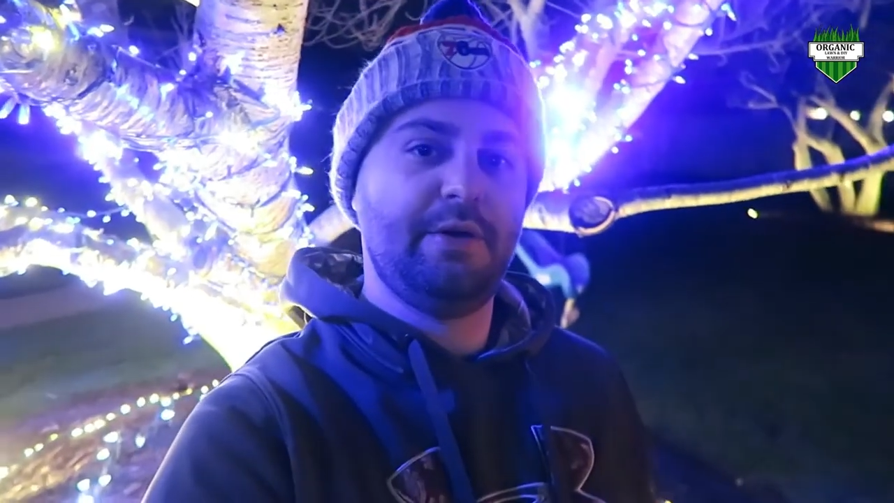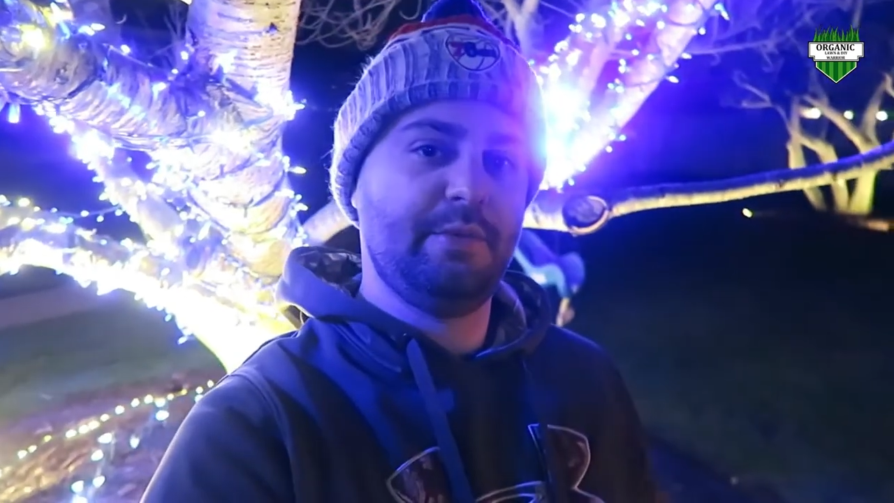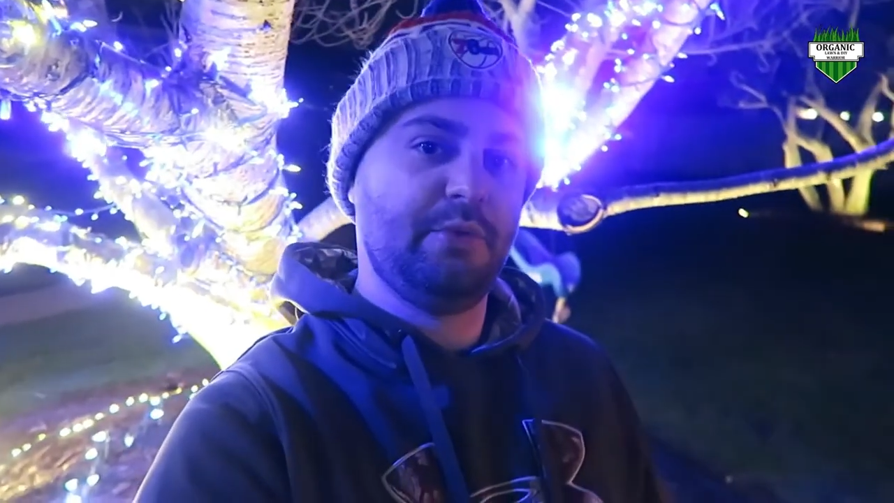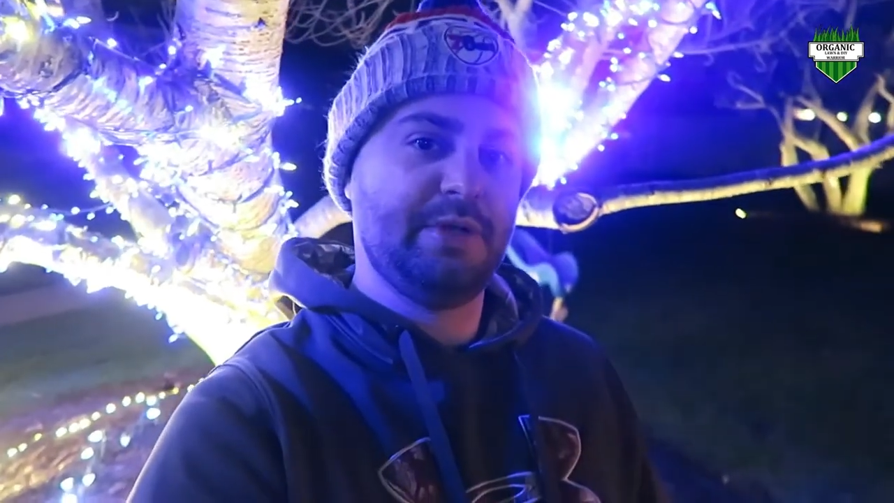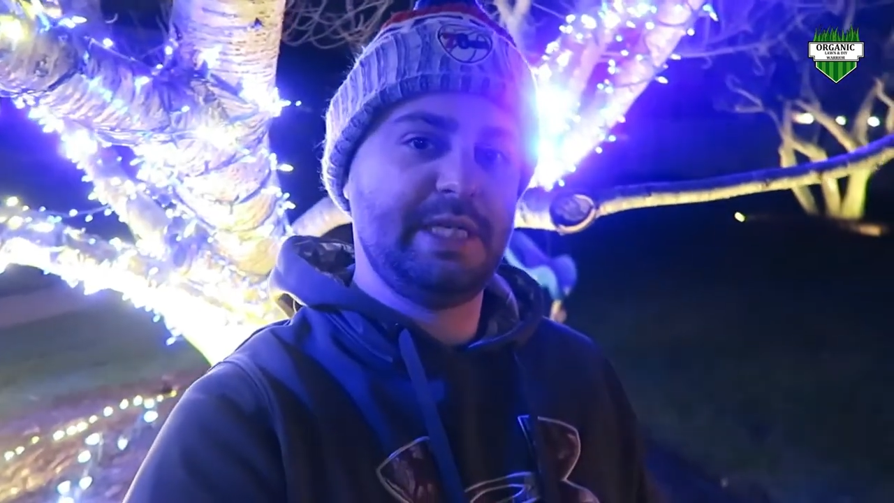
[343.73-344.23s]

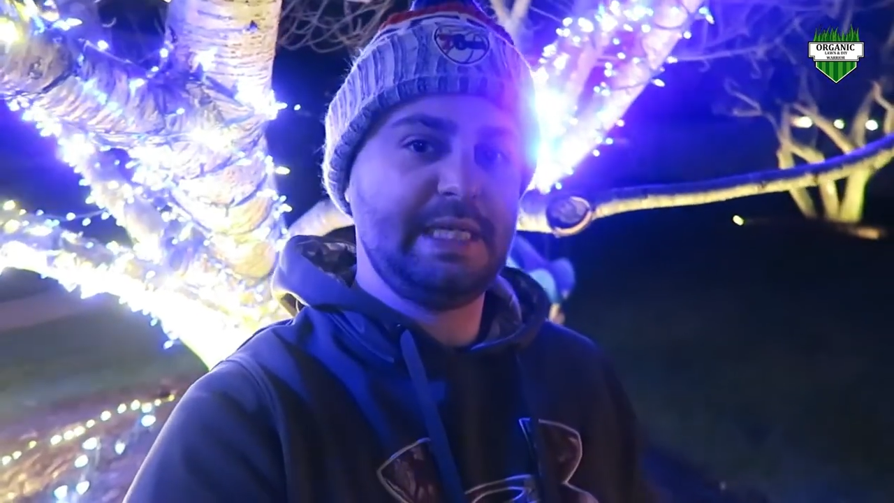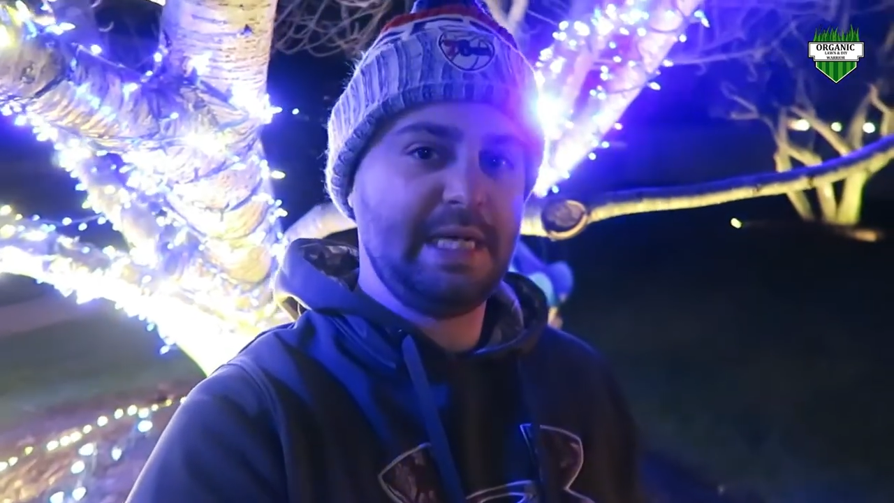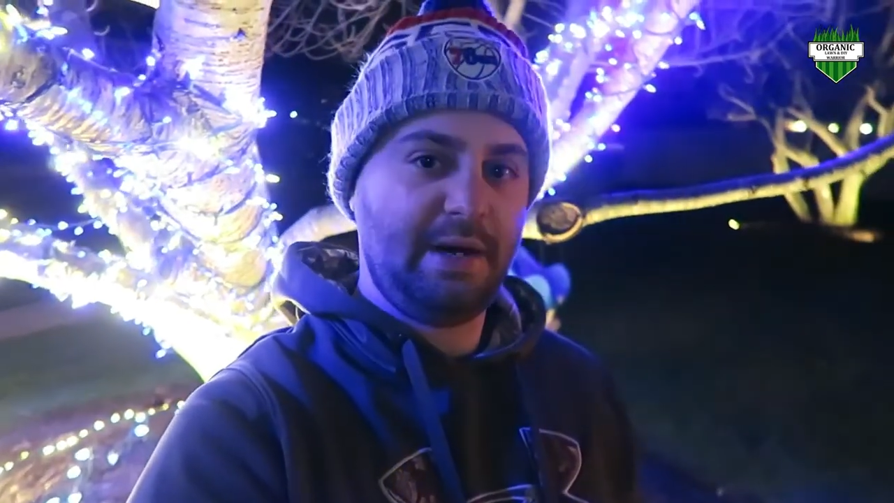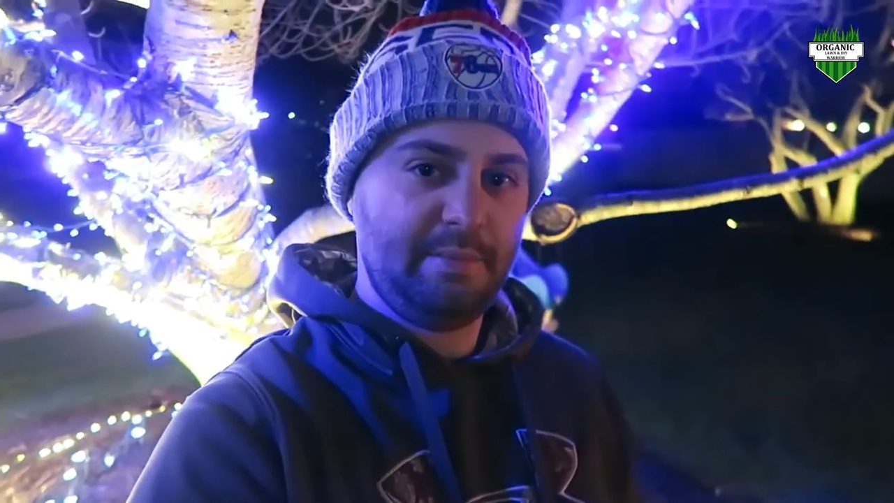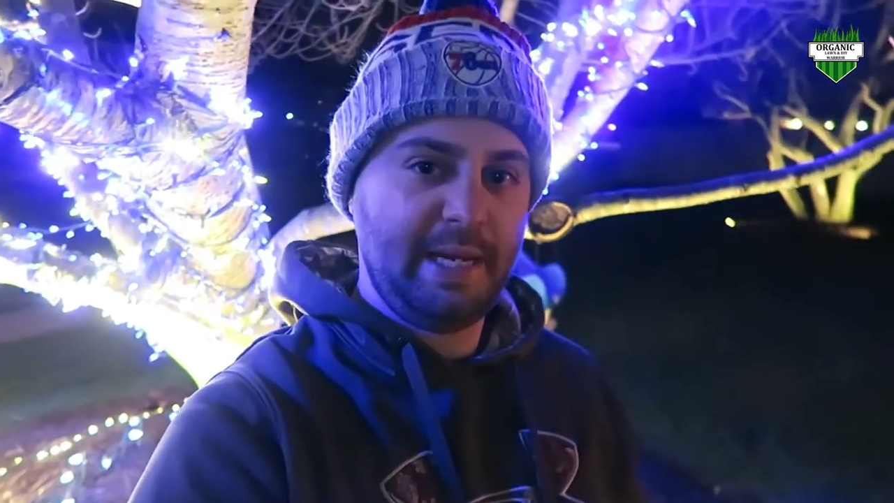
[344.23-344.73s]
into more
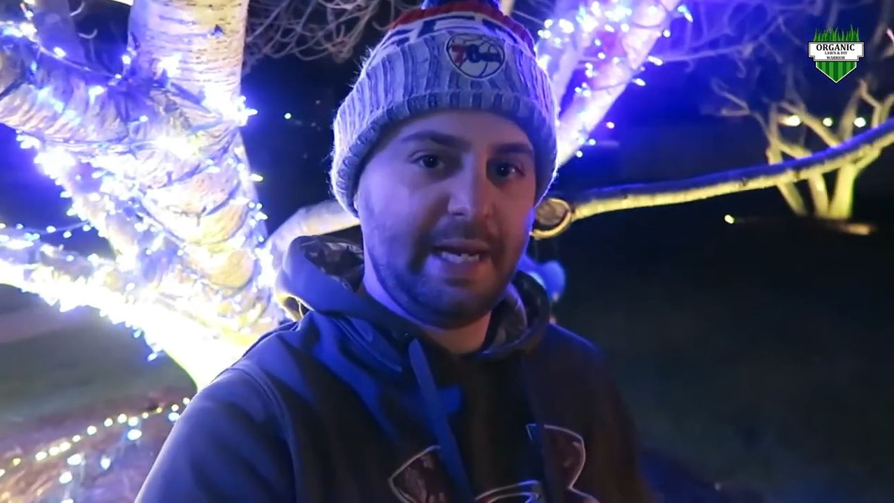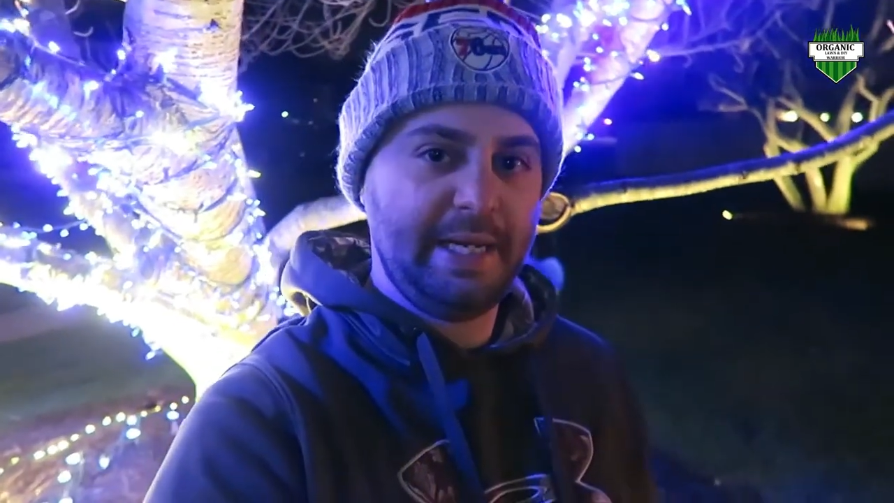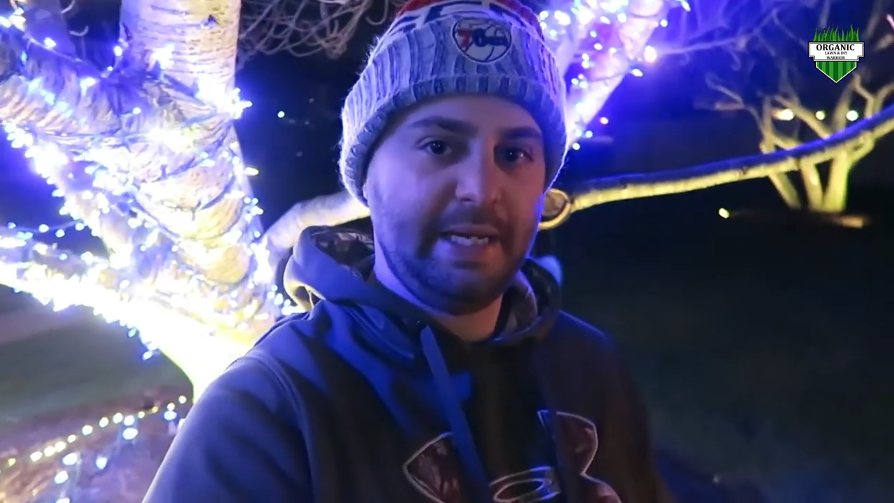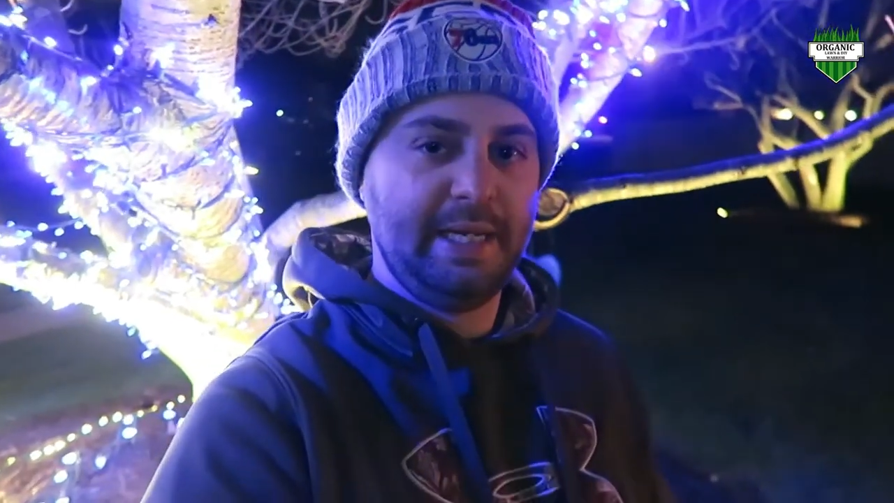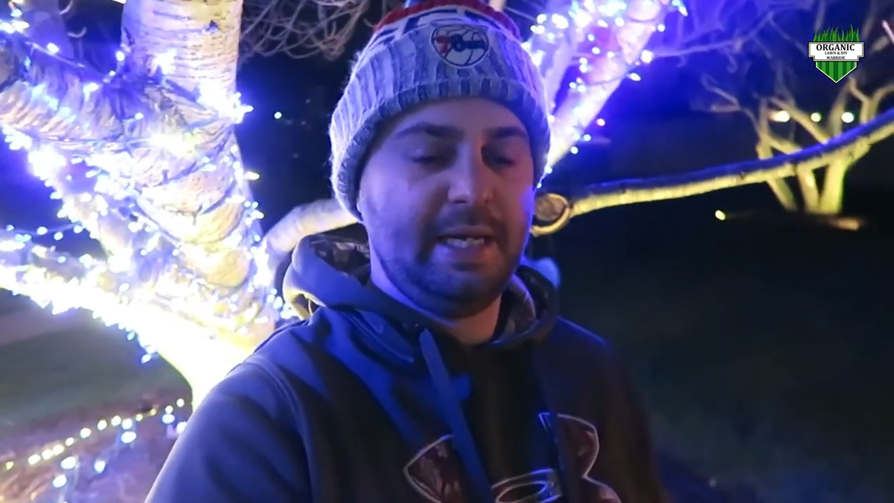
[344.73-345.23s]
detail about it.